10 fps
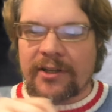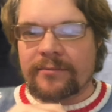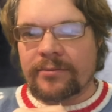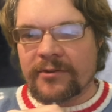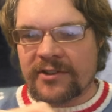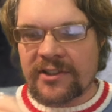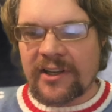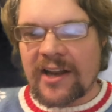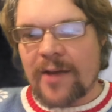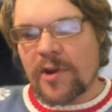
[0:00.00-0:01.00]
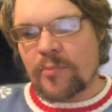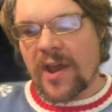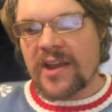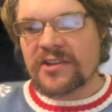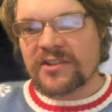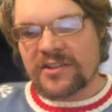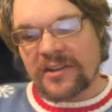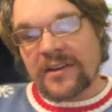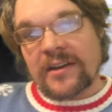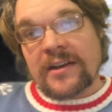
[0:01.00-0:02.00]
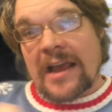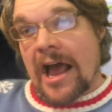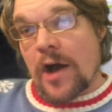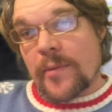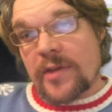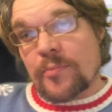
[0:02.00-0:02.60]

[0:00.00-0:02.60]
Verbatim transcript: it. We'll see it. How many pages? How many